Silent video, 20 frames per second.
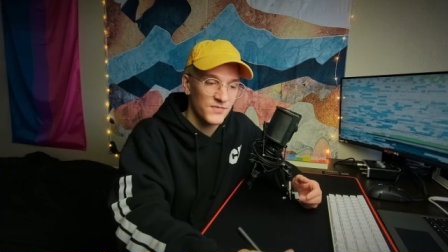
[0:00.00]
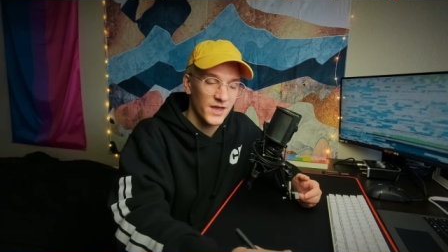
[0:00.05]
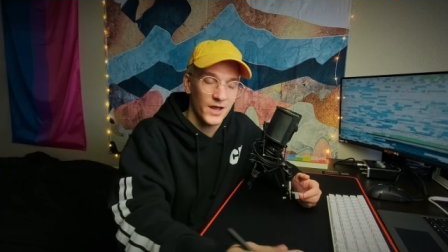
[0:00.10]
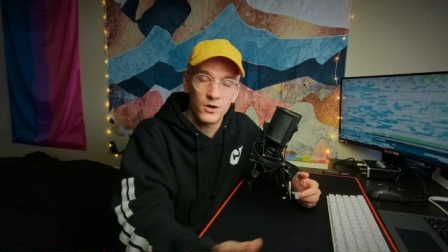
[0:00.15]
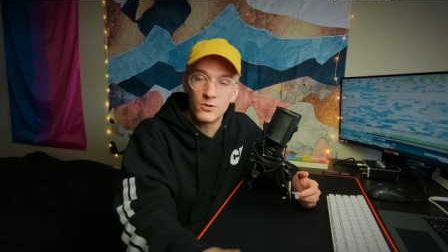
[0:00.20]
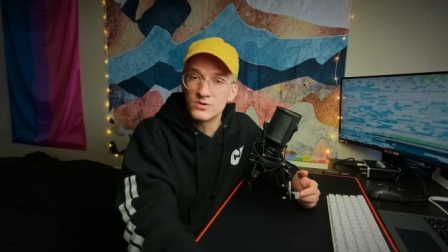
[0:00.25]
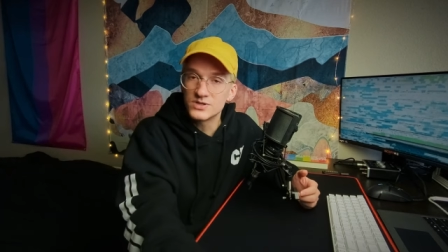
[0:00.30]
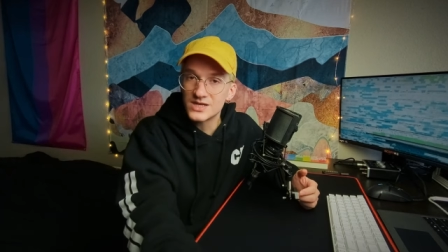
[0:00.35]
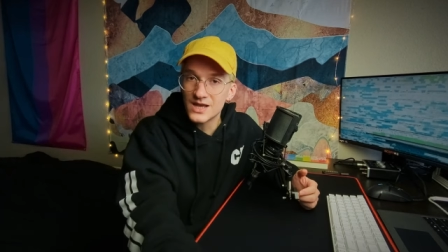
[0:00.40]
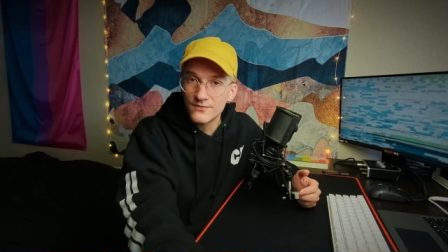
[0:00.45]
I
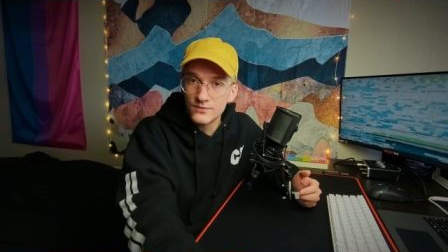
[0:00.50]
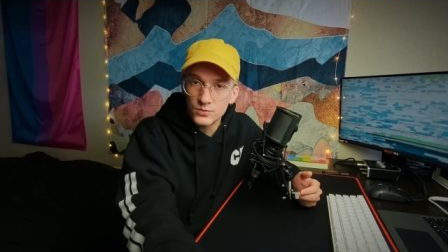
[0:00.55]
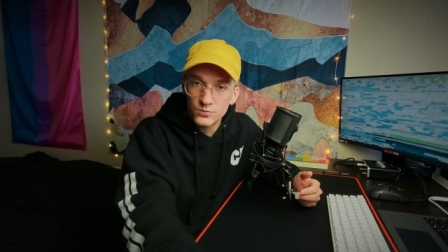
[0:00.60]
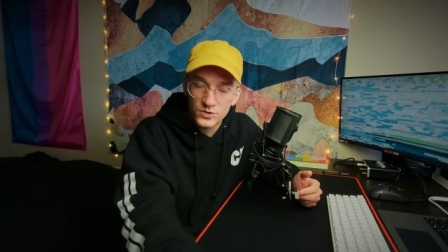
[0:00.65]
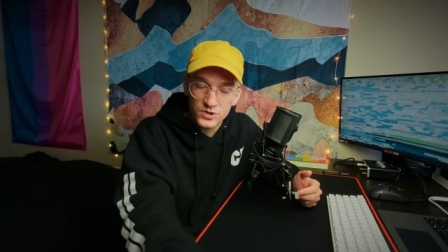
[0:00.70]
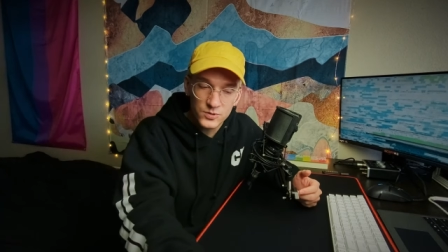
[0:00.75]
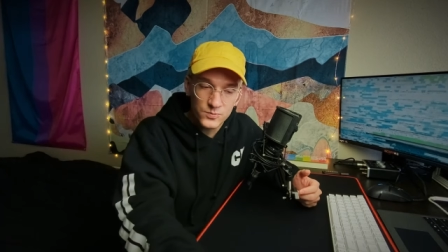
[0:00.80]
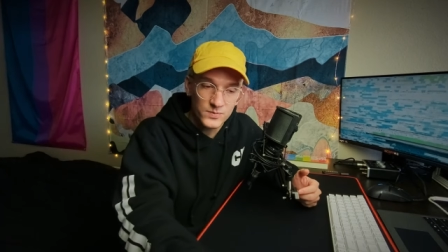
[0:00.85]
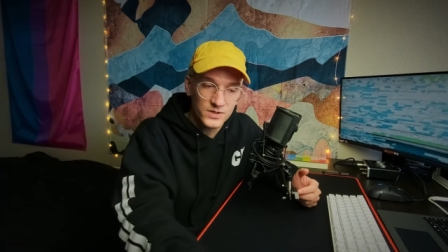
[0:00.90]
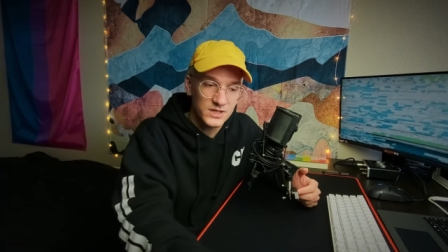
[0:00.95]
always have it
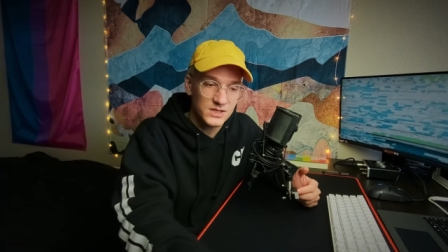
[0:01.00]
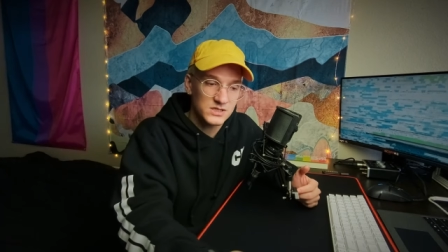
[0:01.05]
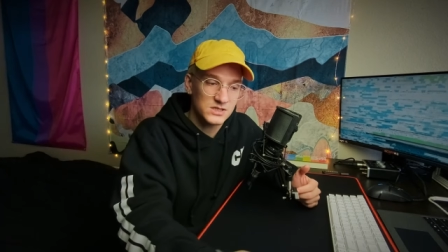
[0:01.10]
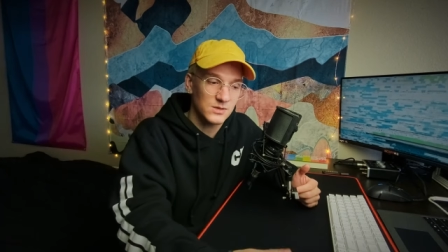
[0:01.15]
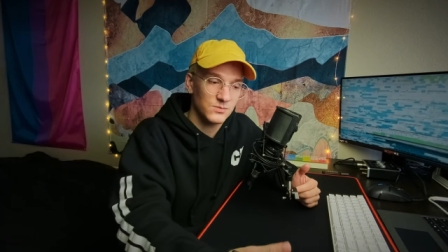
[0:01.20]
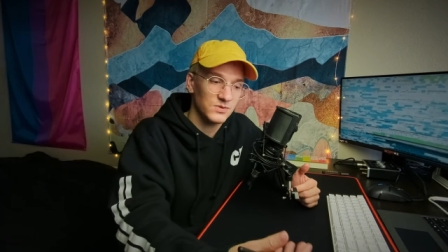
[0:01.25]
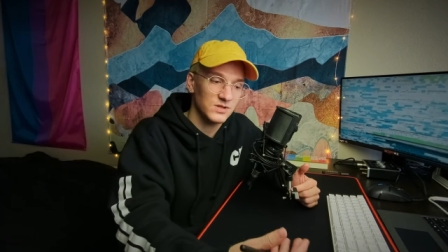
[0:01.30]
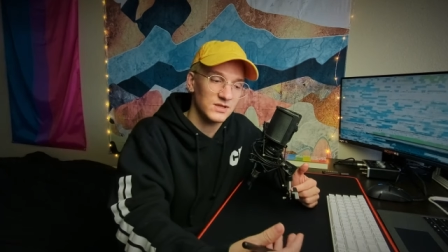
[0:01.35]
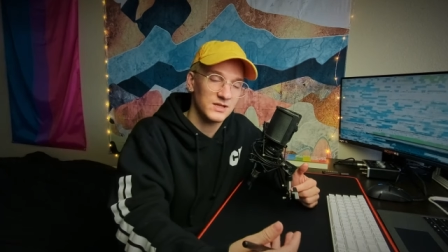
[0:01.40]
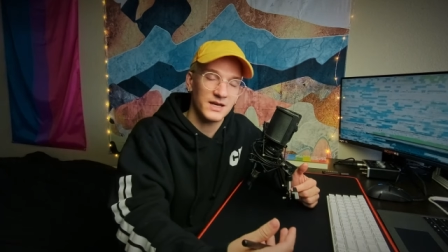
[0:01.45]
with me. It's
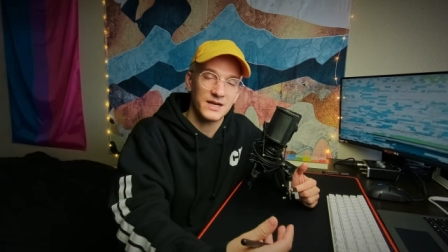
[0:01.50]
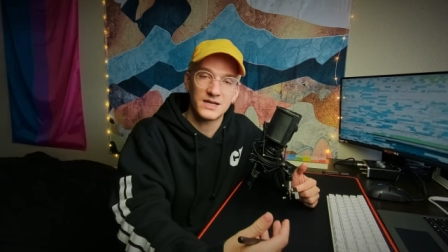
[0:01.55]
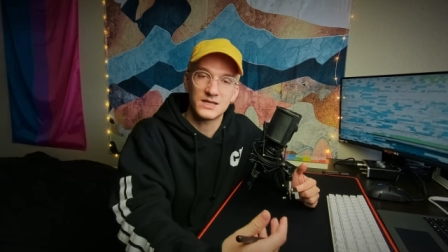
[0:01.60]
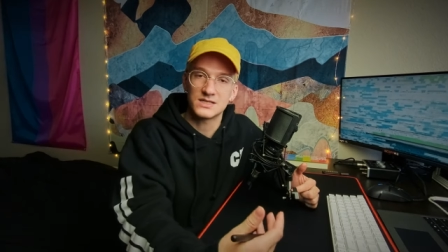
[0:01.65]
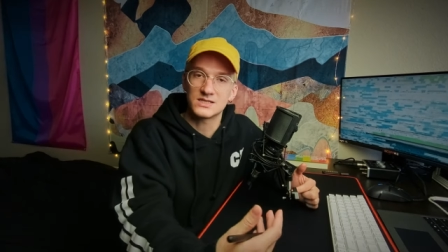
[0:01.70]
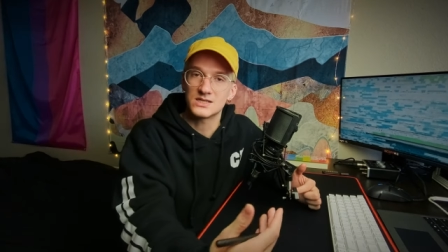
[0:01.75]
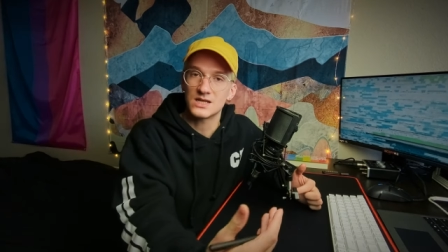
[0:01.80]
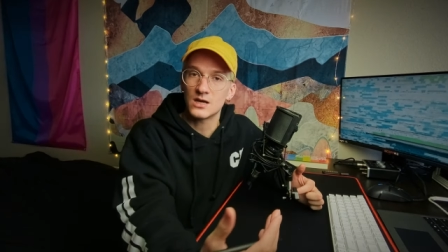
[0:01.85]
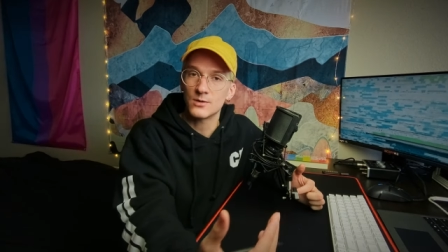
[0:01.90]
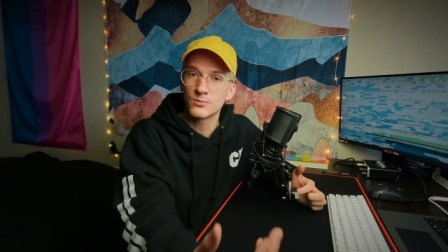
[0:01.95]
something that I
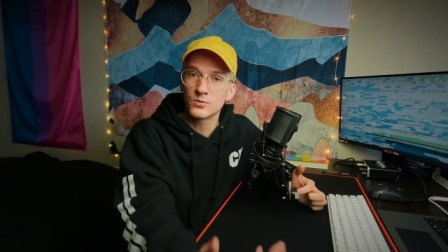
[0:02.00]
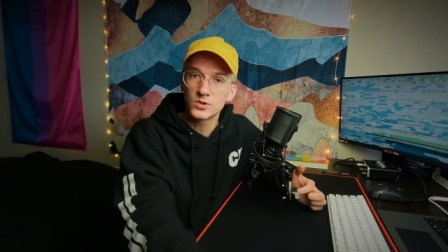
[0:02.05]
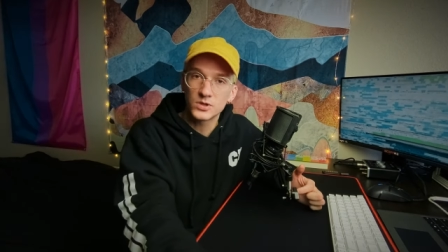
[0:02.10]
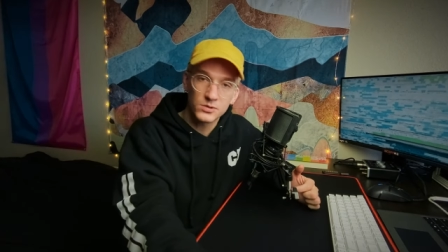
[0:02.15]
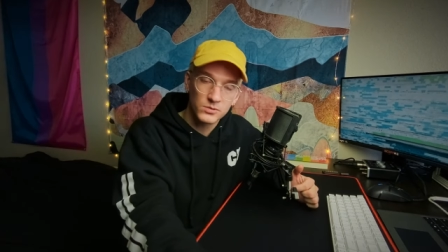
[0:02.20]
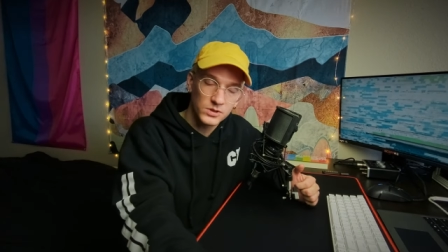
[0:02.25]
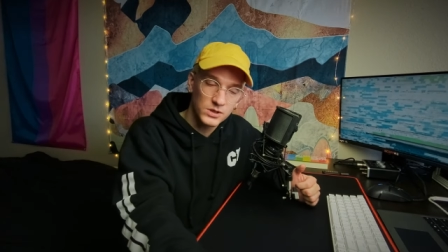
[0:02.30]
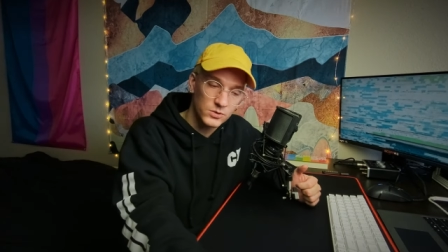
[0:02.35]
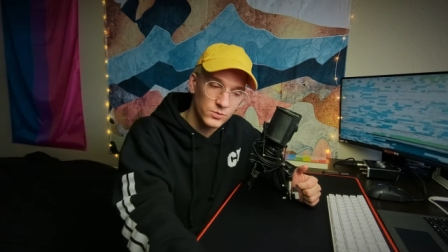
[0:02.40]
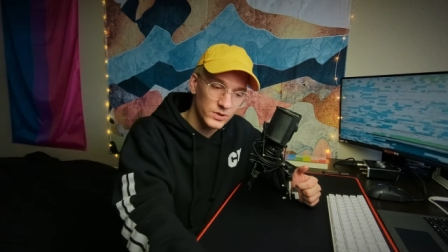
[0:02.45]
can set up really,
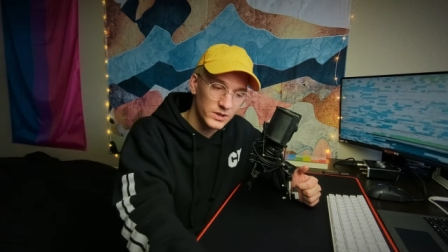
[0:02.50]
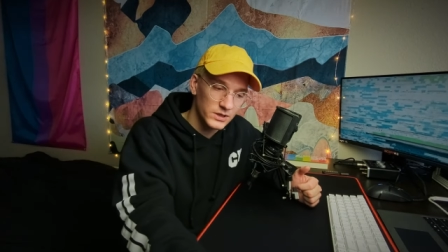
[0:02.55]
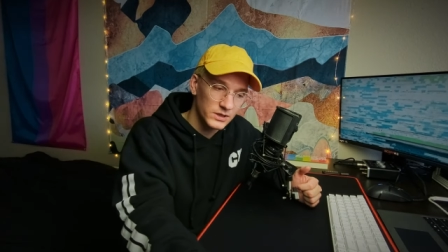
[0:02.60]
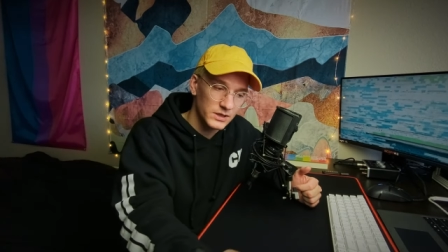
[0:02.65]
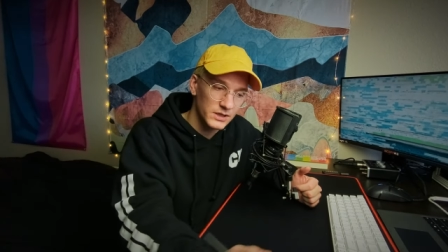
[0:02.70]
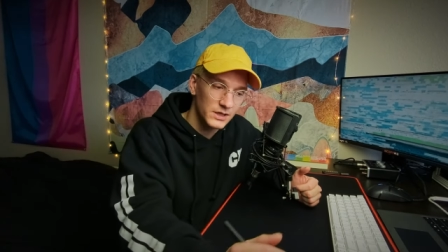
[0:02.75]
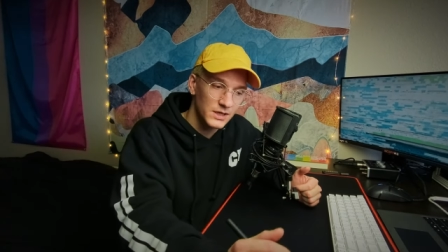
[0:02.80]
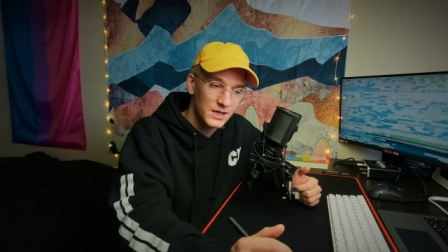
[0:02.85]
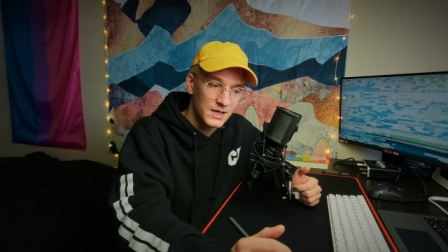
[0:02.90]
really quickly